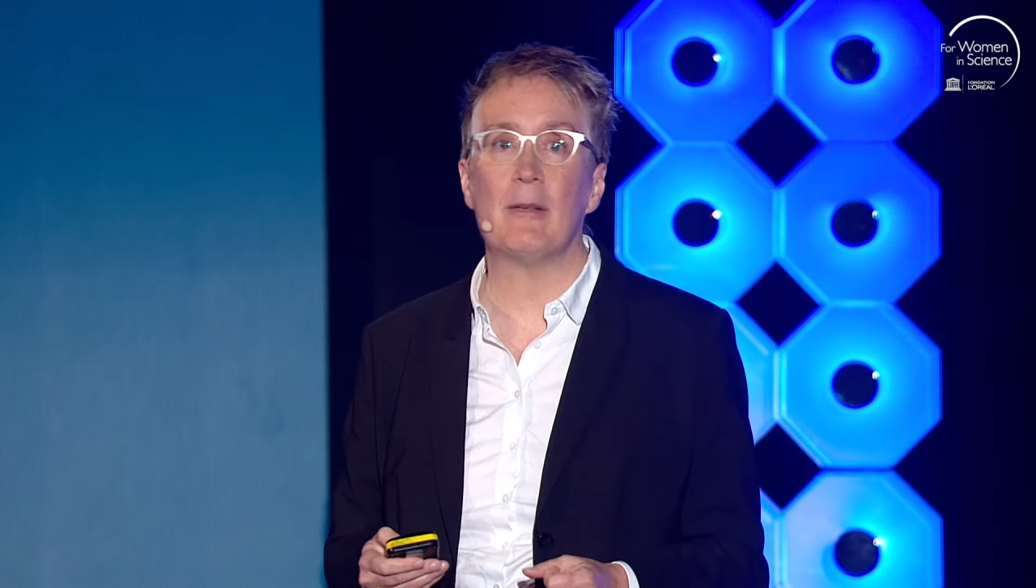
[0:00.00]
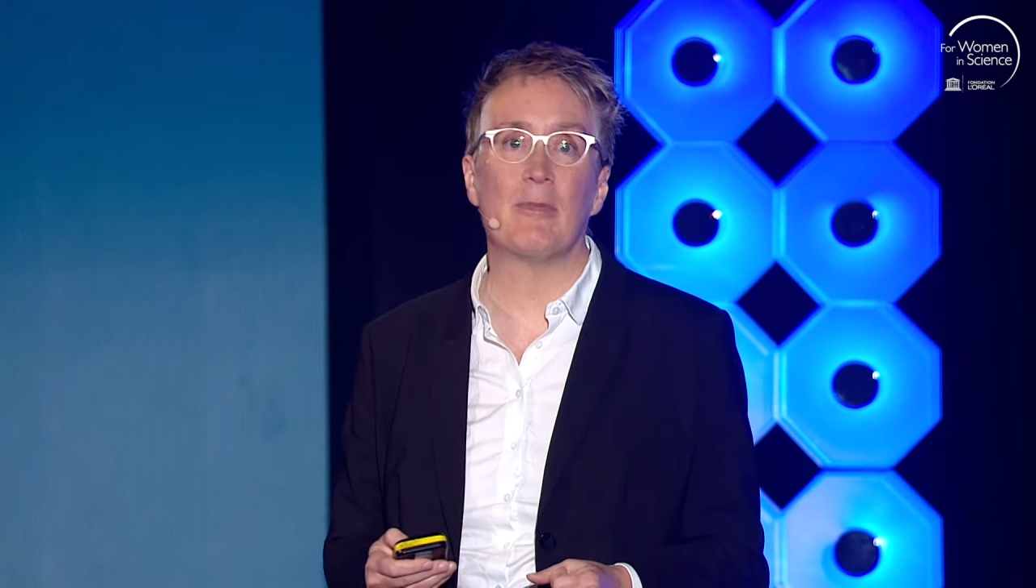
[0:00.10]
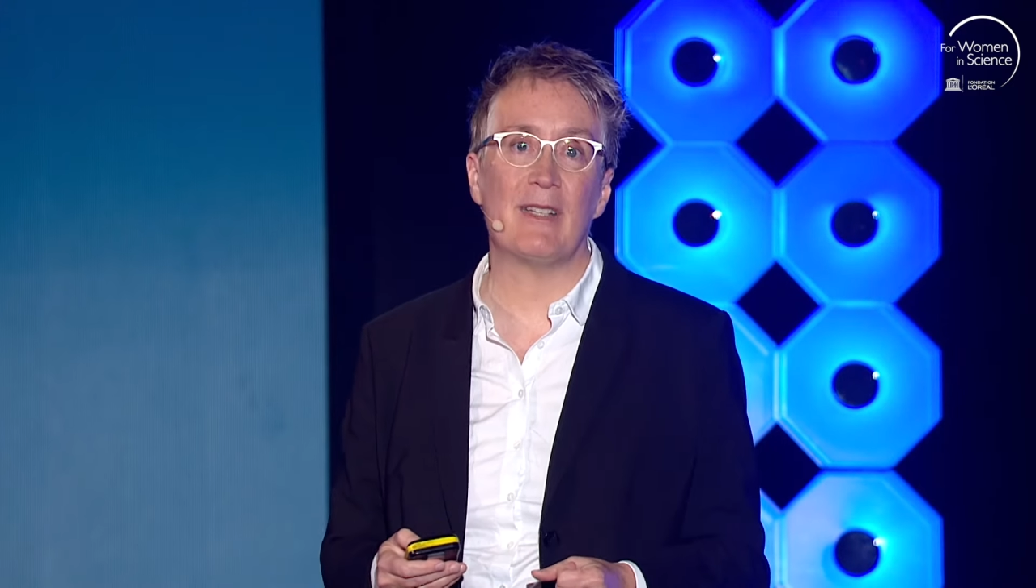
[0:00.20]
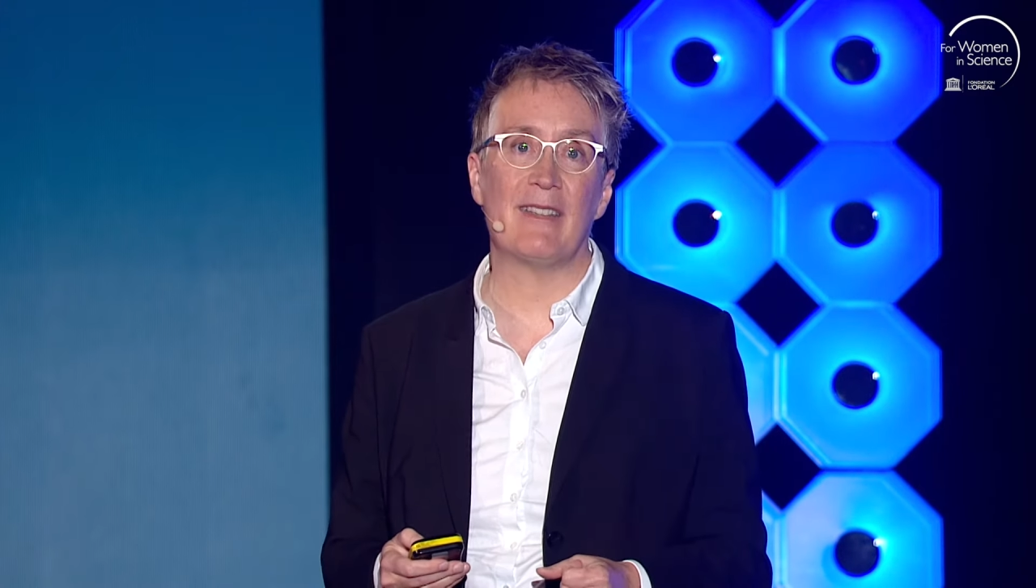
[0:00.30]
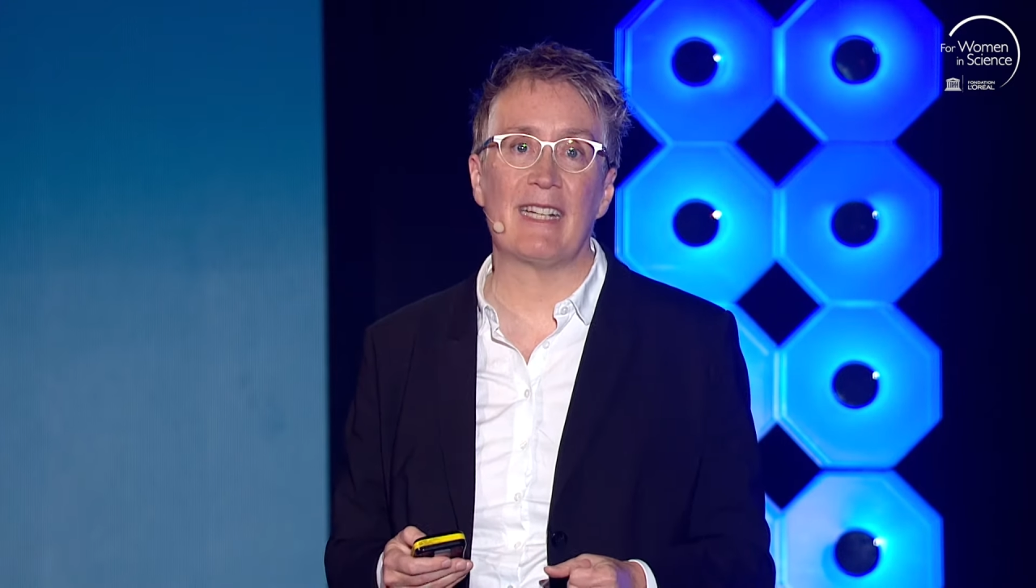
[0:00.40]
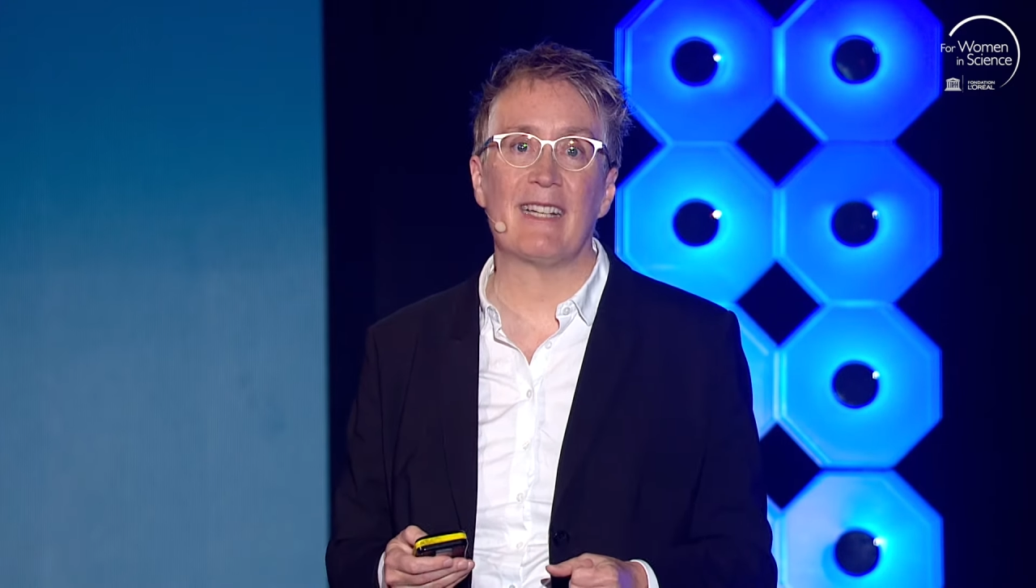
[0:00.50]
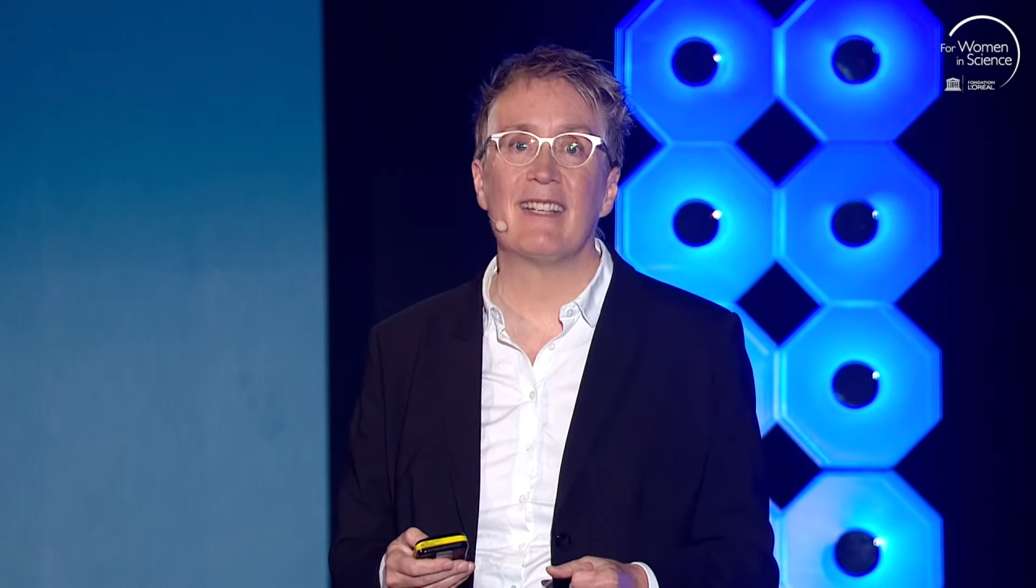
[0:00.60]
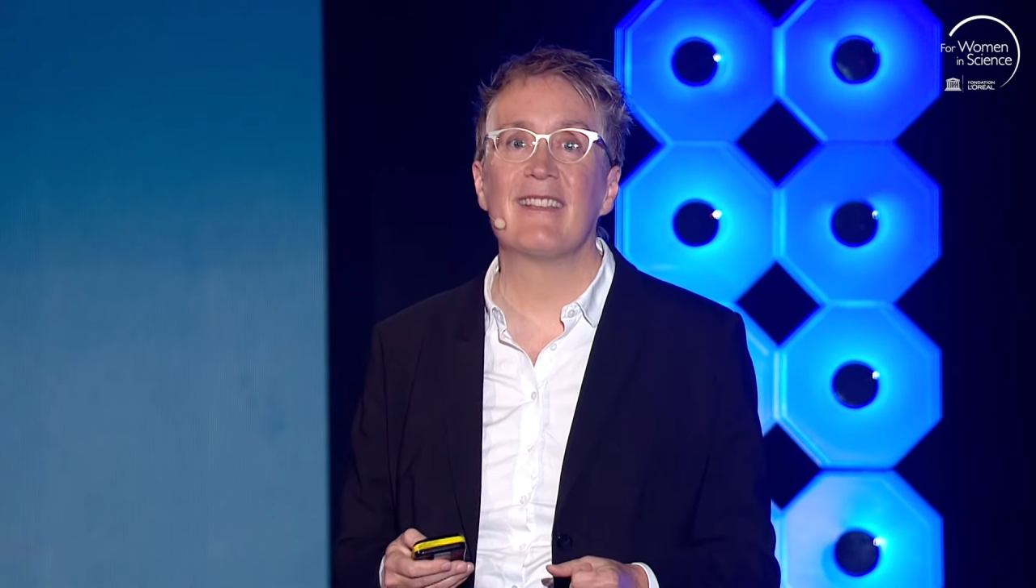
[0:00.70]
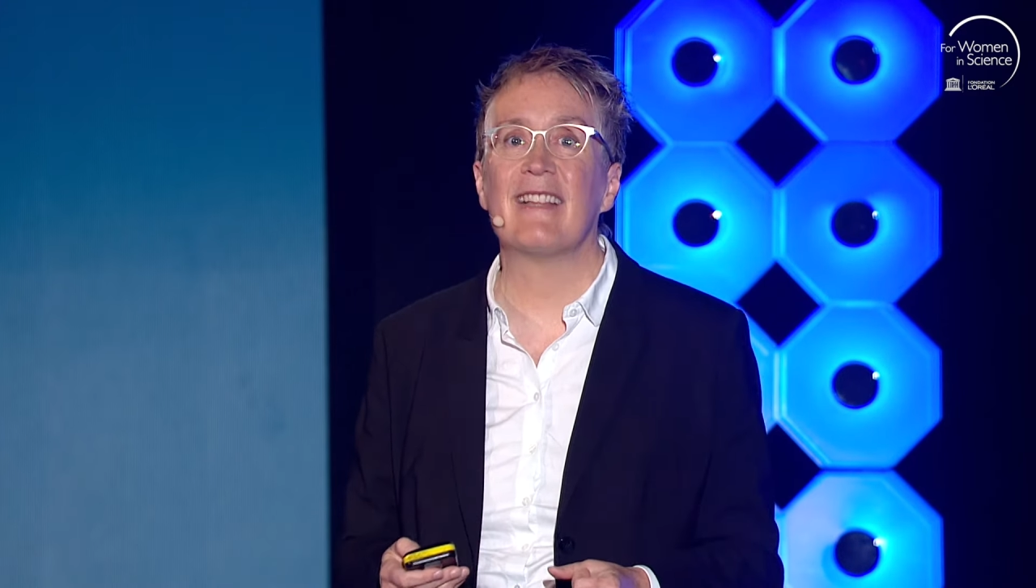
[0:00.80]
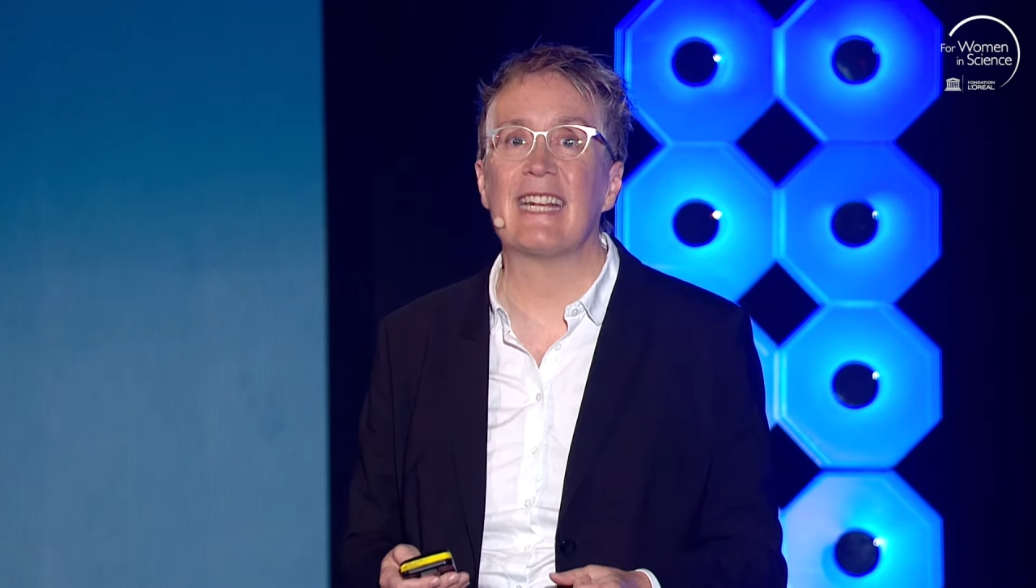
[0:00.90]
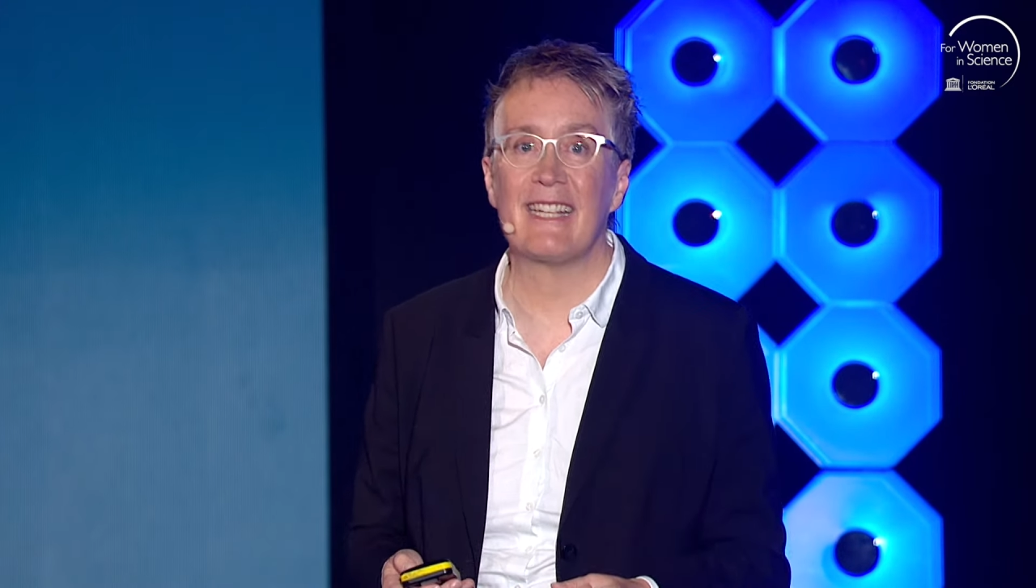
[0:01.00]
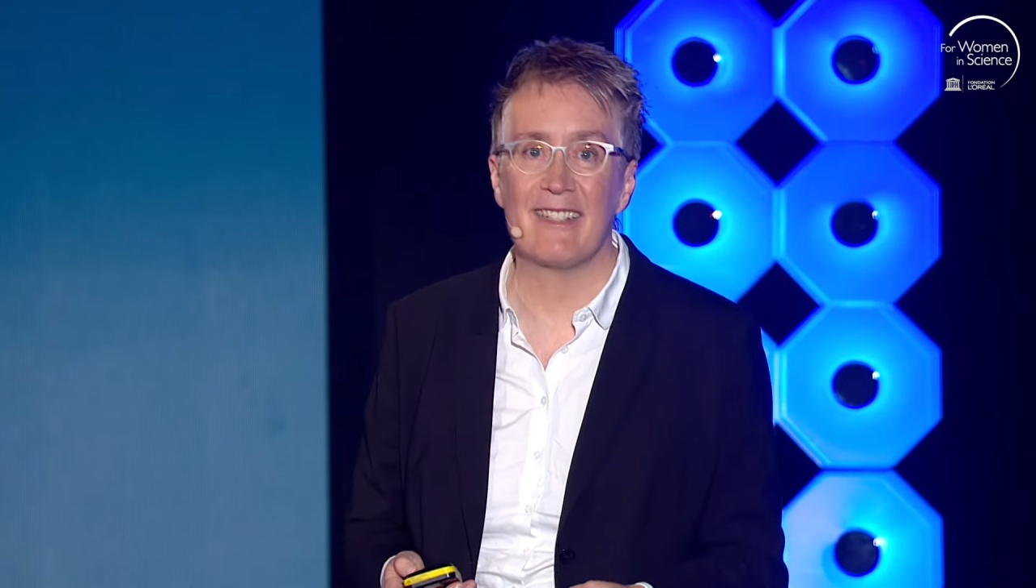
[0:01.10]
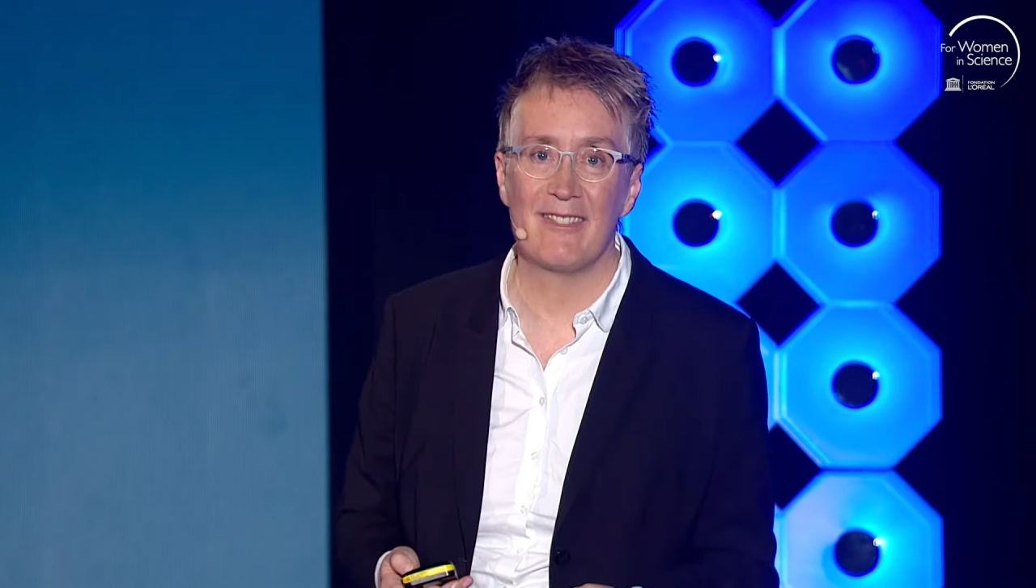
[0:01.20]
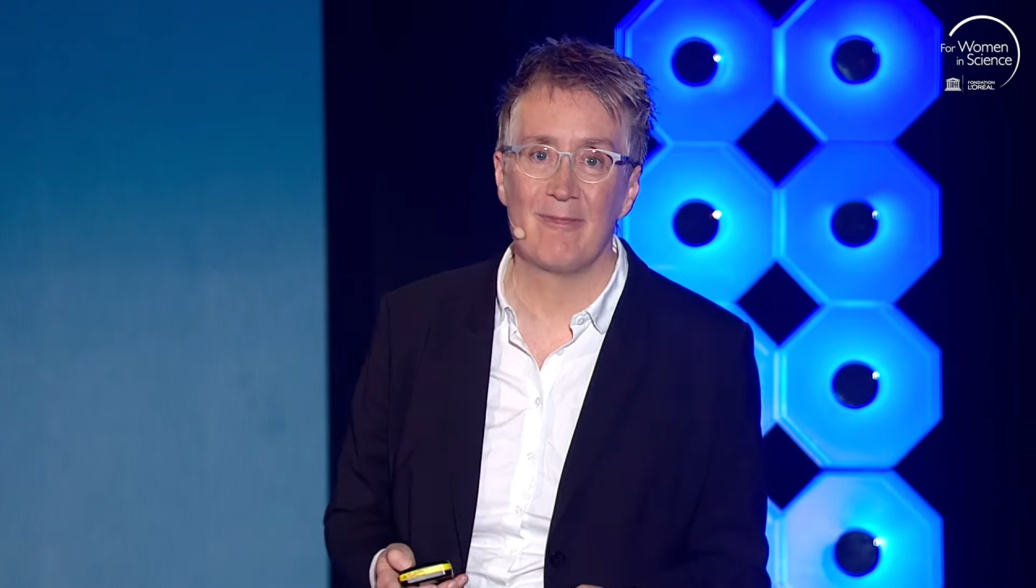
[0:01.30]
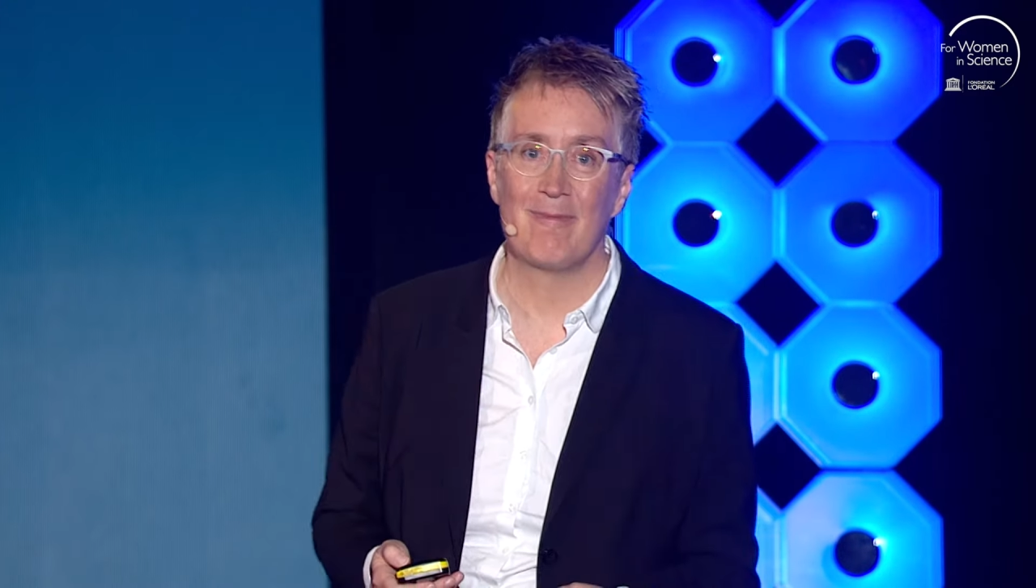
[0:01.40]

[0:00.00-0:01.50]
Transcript: breathing. Thank you.